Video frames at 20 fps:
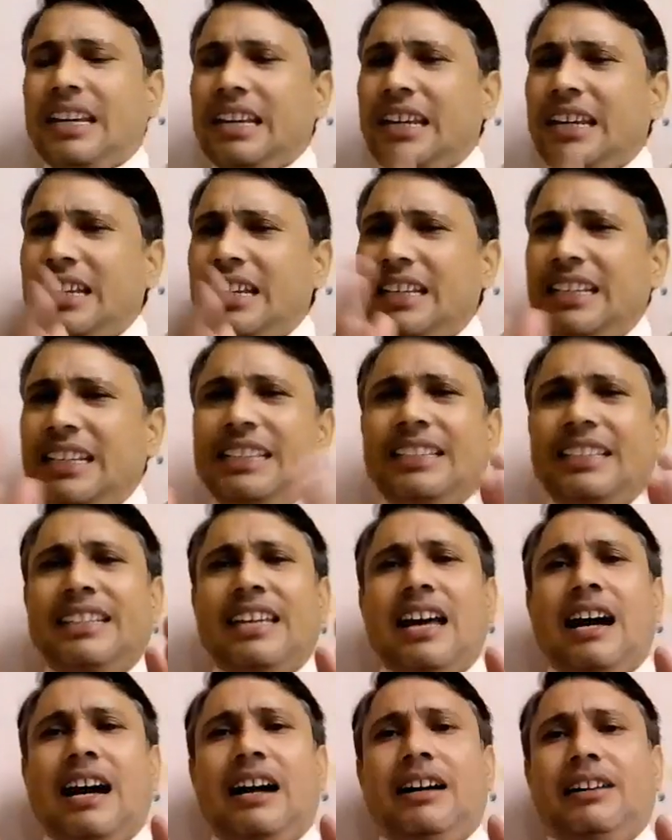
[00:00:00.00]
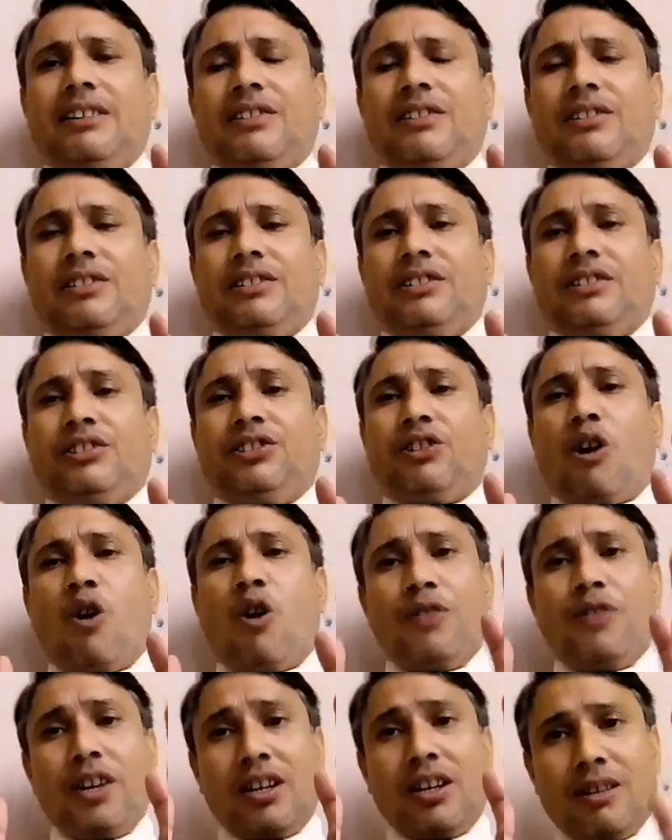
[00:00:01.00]
In India, now
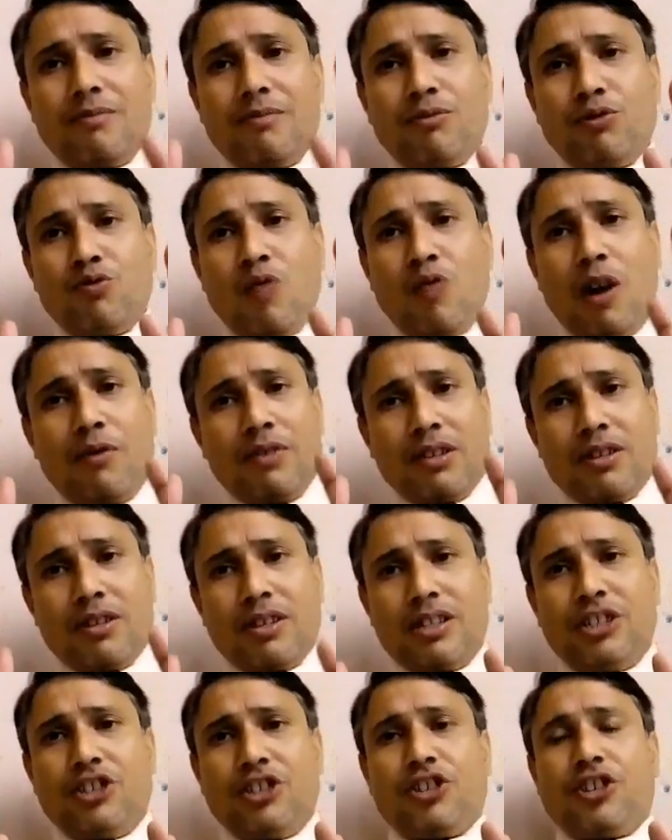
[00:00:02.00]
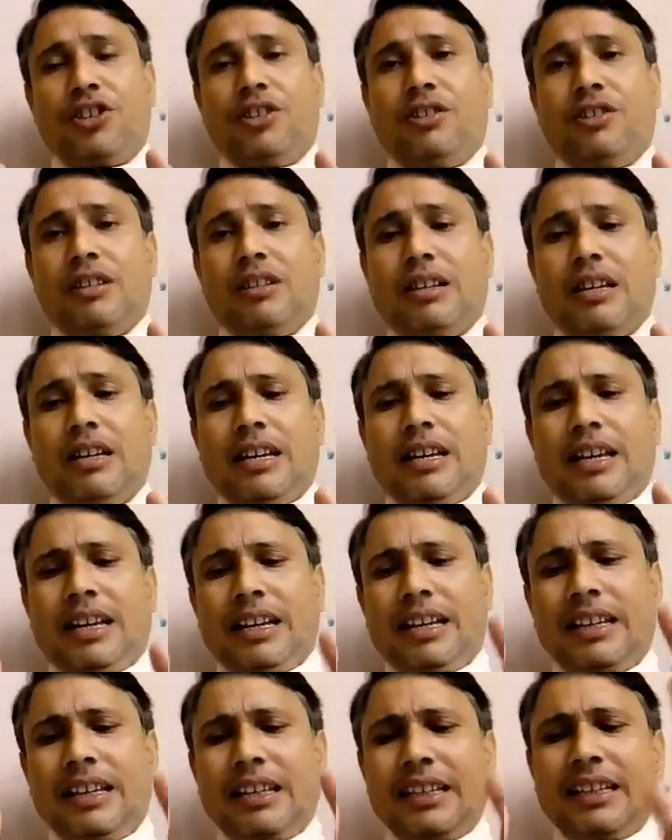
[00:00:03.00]
we come to our country.
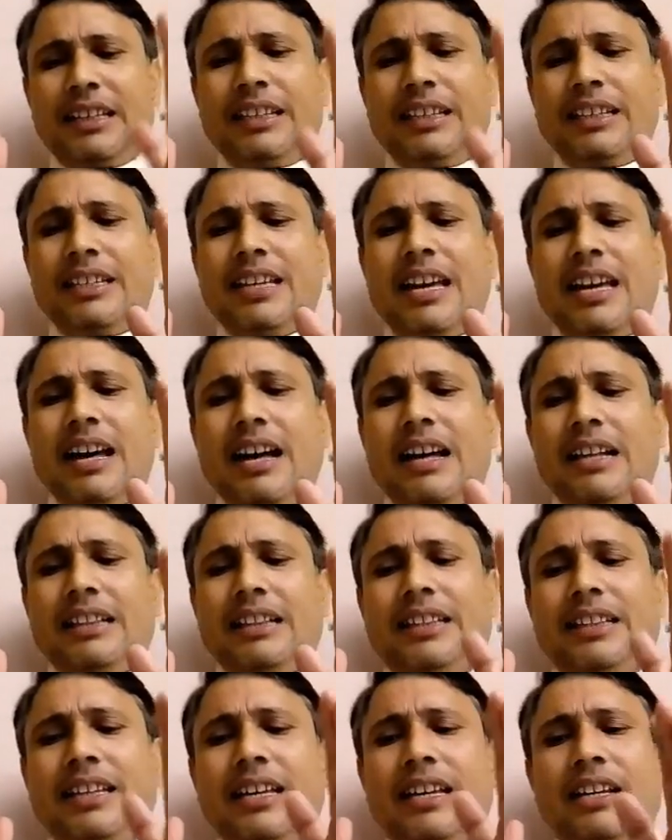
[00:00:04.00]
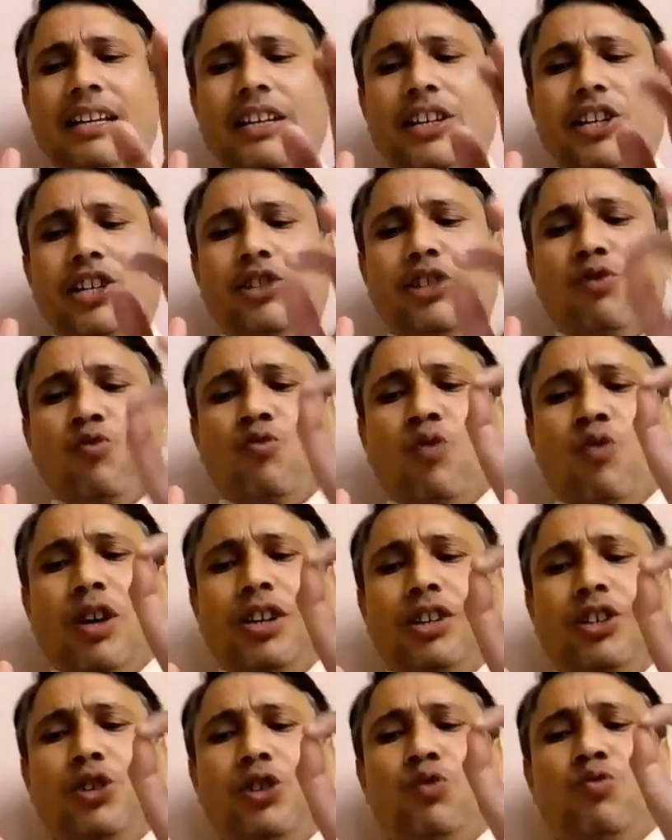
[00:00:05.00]
In India there is
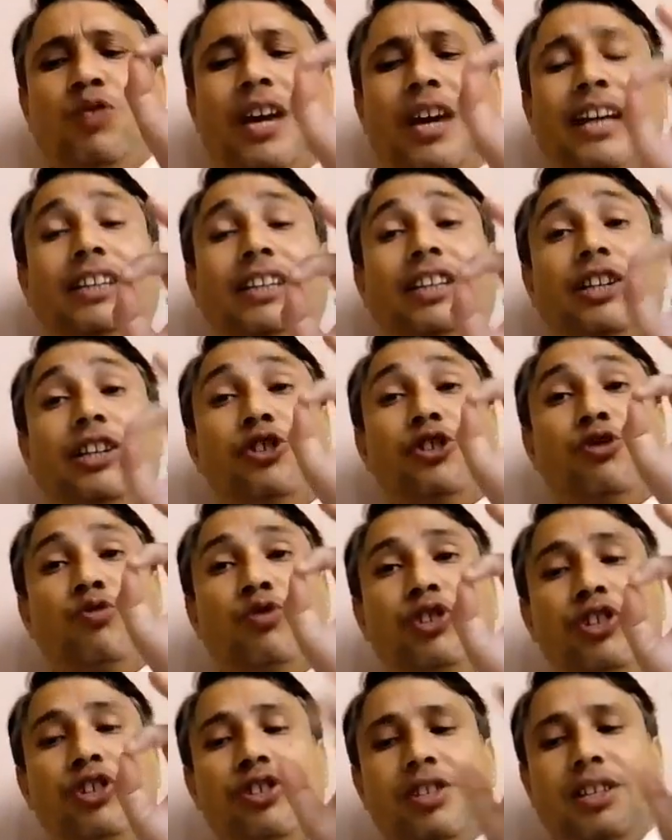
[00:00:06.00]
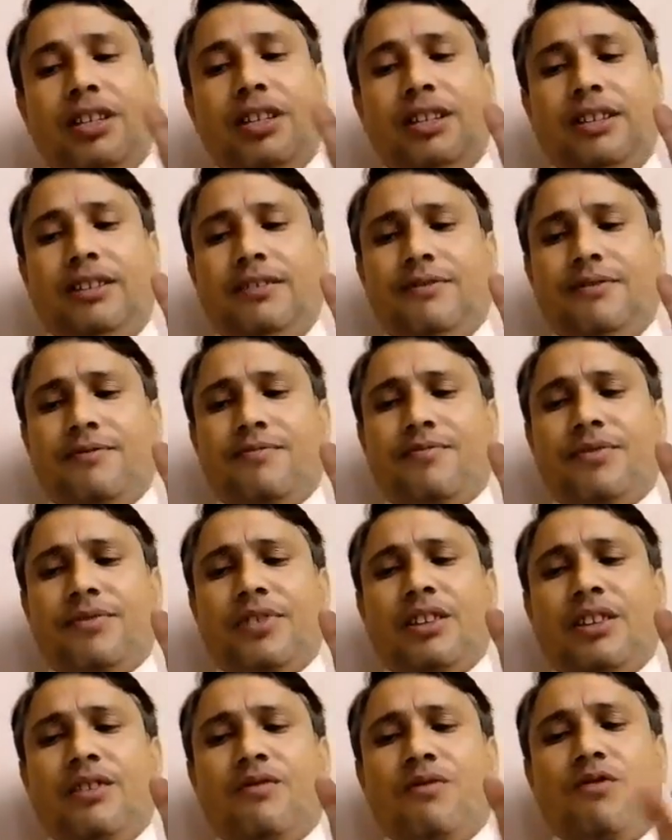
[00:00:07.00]
one united judiciary
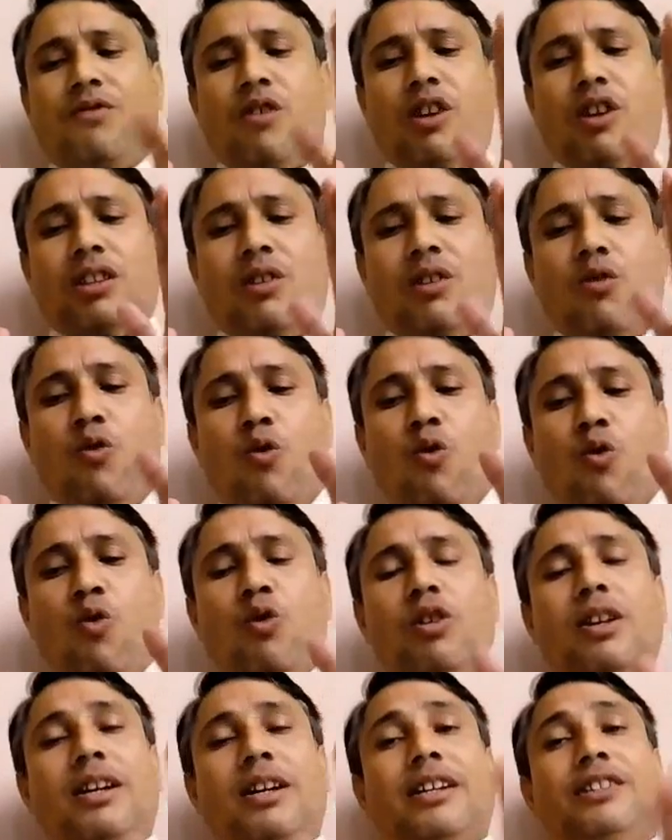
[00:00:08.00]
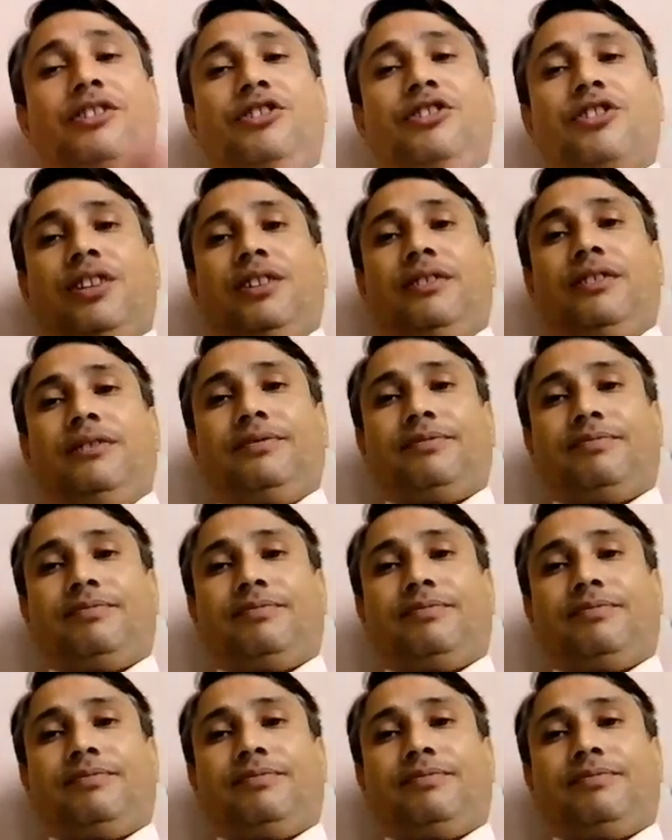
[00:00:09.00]
for the whole country.